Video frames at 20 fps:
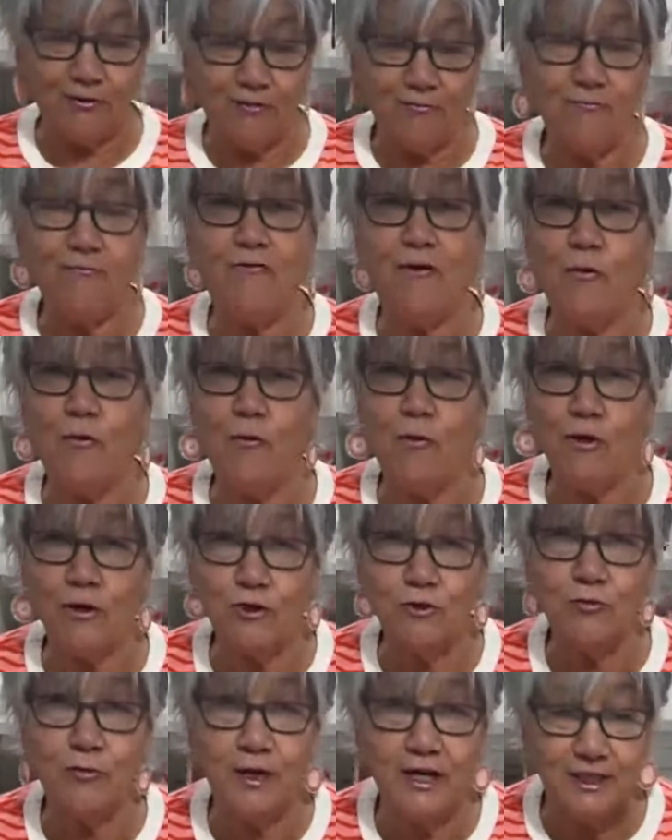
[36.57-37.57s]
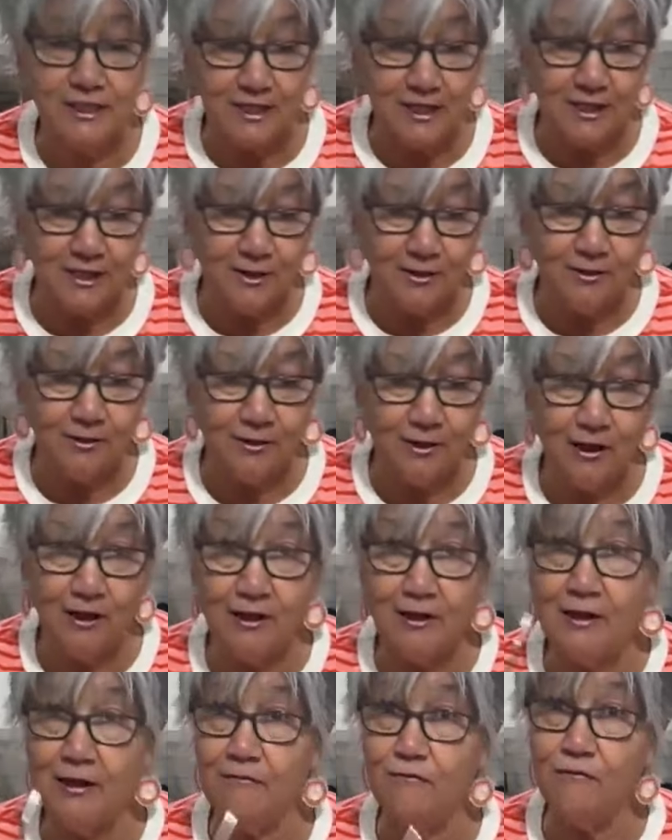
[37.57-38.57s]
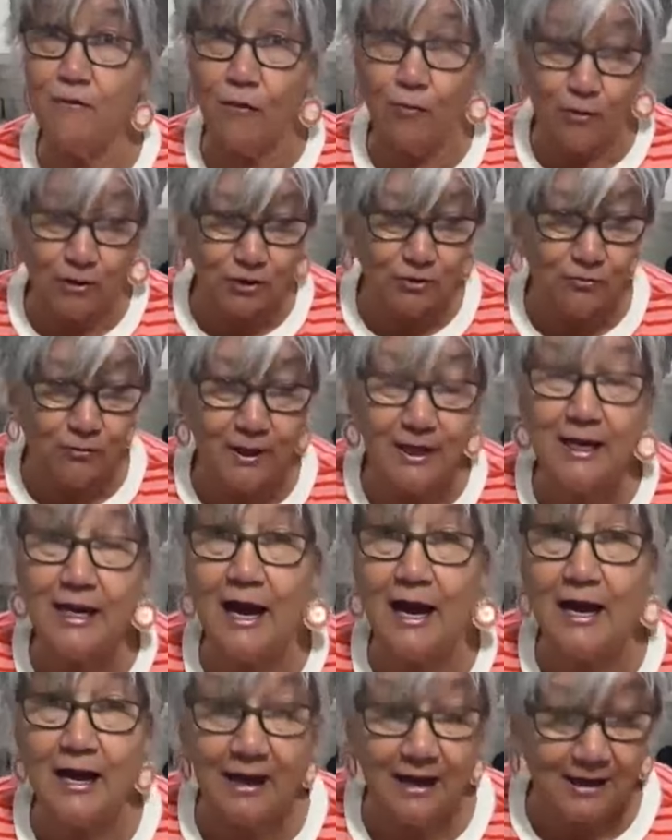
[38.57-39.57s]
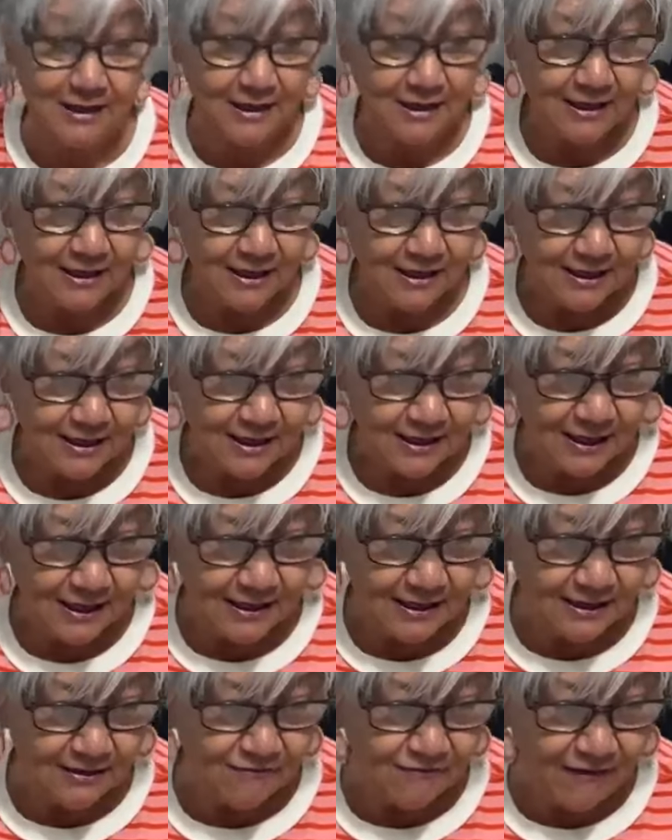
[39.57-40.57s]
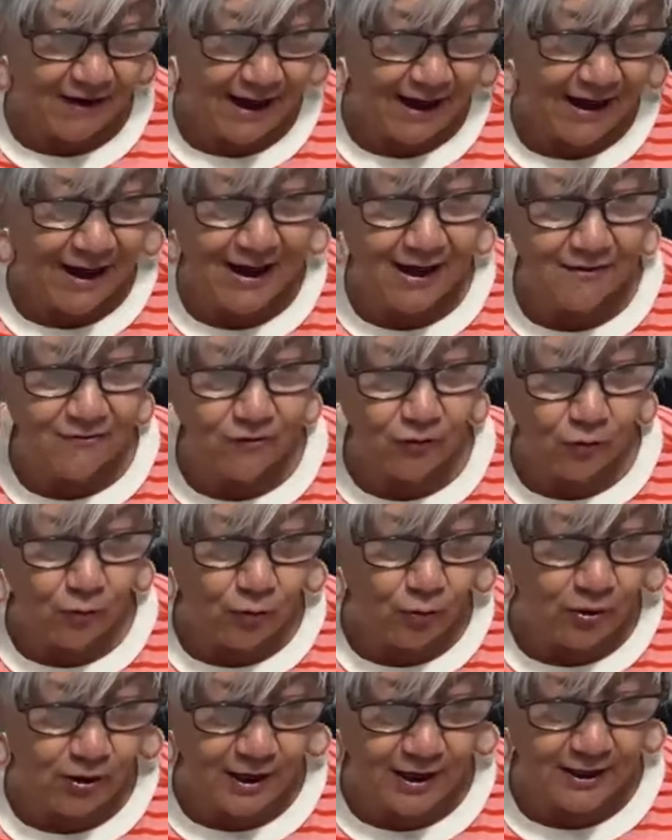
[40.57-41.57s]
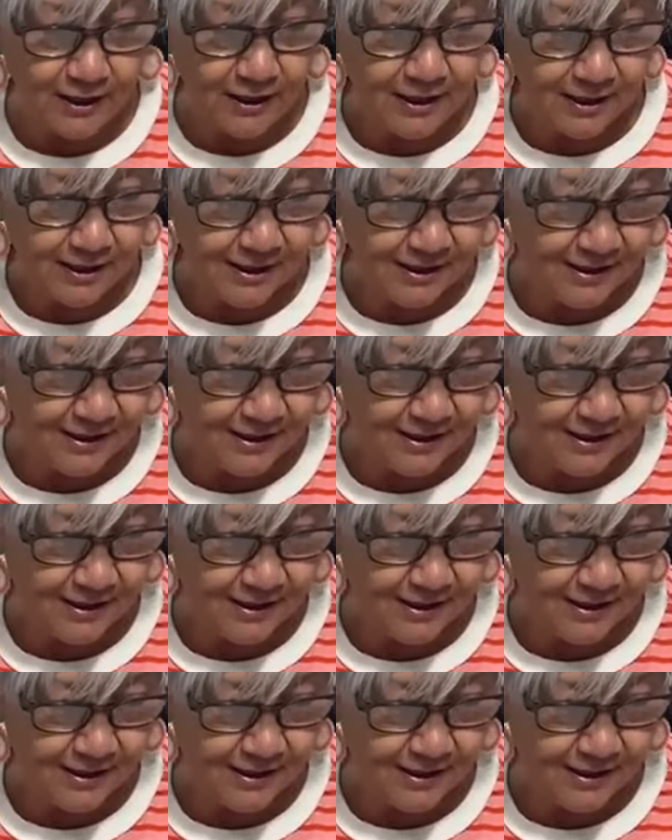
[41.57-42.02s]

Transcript: was from 4/22, then 4/29, and then 5/1.